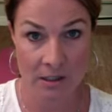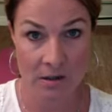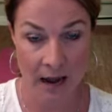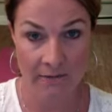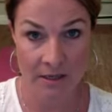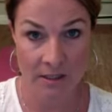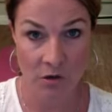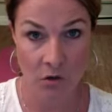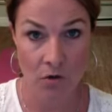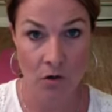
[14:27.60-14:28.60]
have this
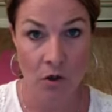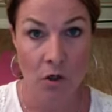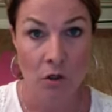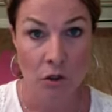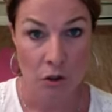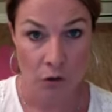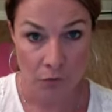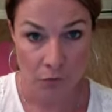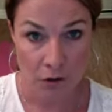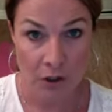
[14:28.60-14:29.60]
goal: 2 to
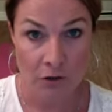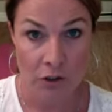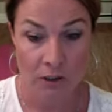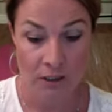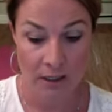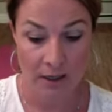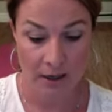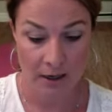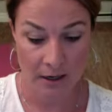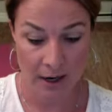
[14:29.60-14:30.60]
4 coaches
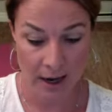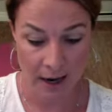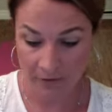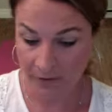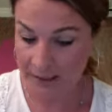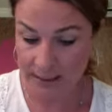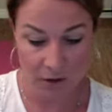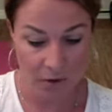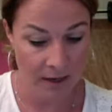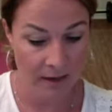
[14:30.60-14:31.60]
every
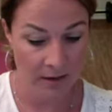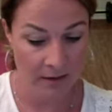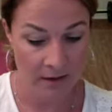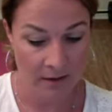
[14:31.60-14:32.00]
single month,